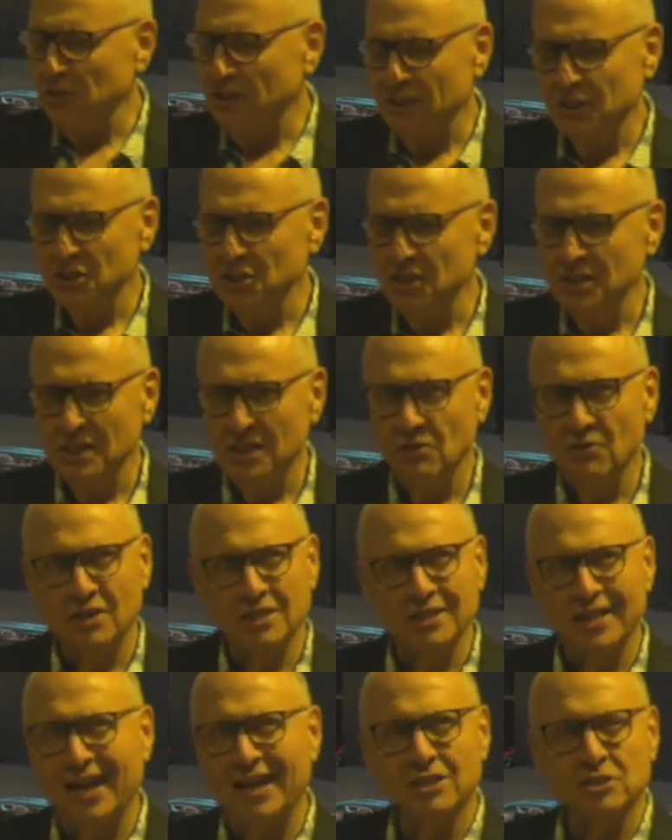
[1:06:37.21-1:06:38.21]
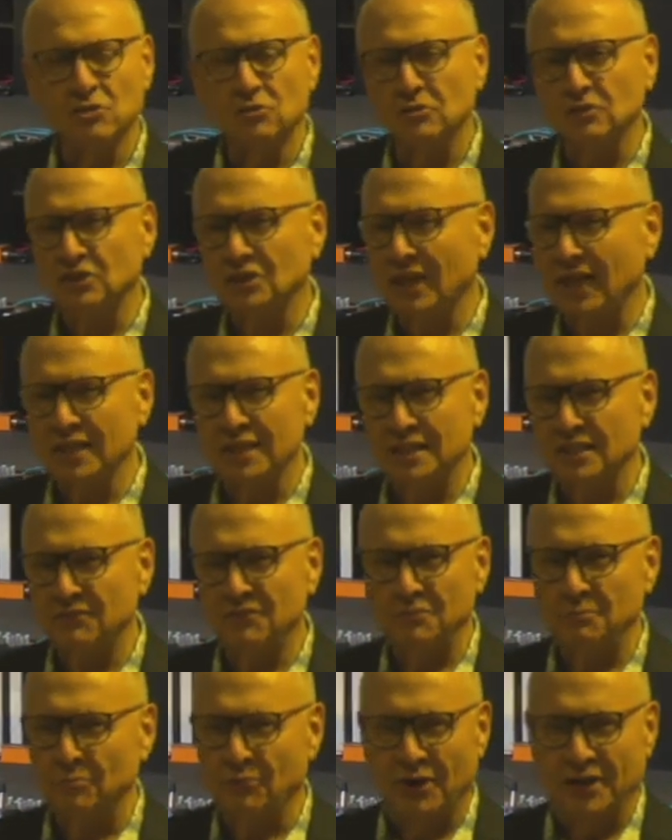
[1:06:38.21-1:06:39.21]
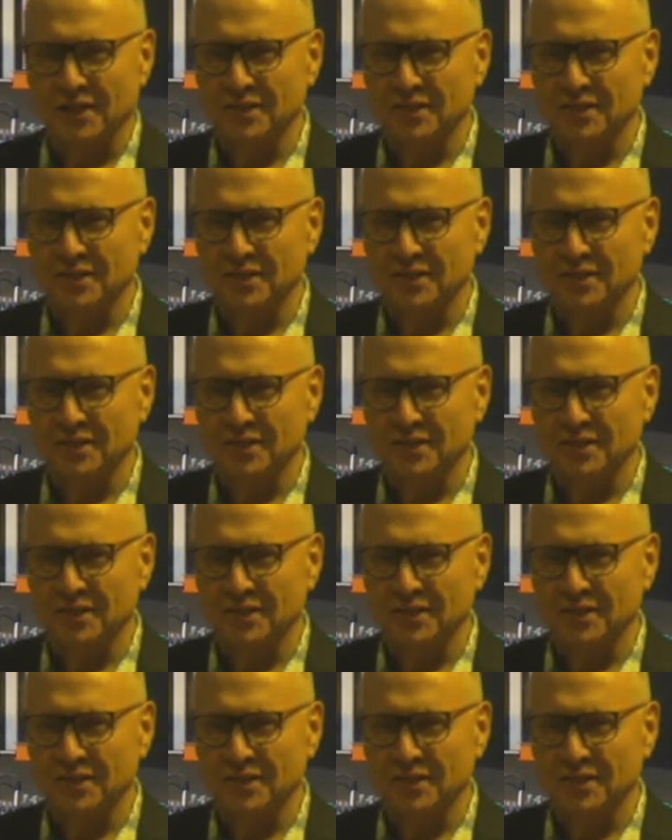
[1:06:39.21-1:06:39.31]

engineering, natural scientific brain.